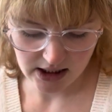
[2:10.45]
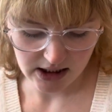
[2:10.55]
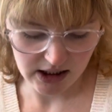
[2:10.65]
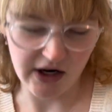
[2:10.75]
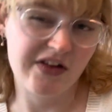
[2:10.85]

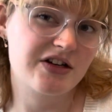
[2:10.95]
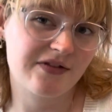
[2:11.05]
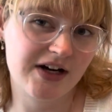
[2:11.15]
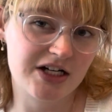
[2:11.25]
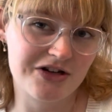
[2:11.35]
these are
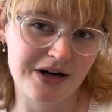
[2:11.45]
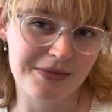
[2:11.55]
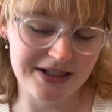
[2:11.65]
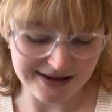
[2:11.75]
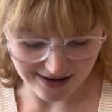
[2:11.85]
very
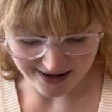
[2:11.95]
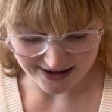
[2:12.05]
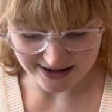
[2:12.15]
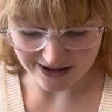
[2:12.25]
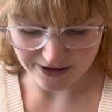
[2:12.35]
stripy socks,
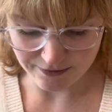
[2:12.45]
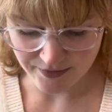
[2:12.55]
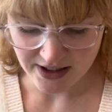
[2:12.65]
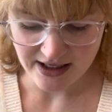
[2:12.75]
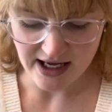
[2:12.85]
so
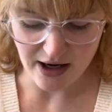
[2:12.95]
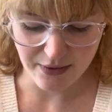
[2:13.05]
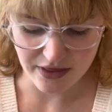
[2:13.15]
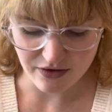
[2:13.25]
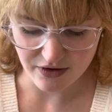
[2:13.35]
I
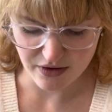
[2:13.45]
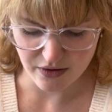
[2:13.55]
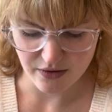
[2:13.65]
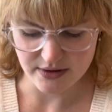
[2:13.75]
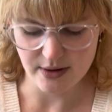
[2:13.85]
went
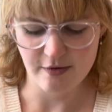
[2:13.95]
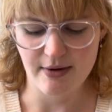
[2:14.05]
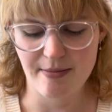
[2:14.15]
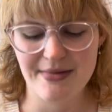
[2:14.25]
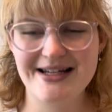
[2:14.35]
through some of my
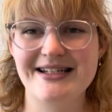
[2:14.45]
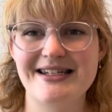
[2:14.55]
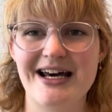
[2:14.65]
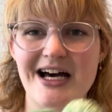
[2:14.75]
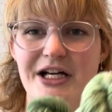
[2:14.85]
mini
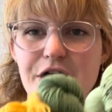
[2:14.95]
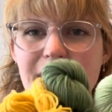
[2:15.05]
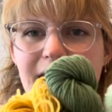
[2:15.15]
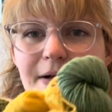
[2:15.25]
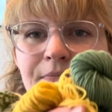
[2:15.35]
stash and
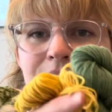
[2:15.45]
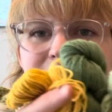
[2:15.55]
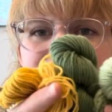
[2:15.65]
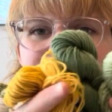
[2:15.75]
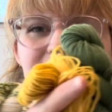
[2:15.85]
I
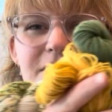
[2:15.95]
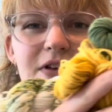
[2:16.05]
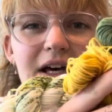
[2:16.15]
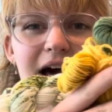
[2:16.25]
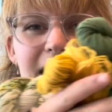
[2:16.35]

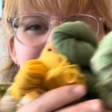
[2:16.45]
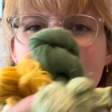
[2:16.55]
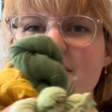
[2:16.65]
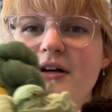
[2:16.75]
tentatively have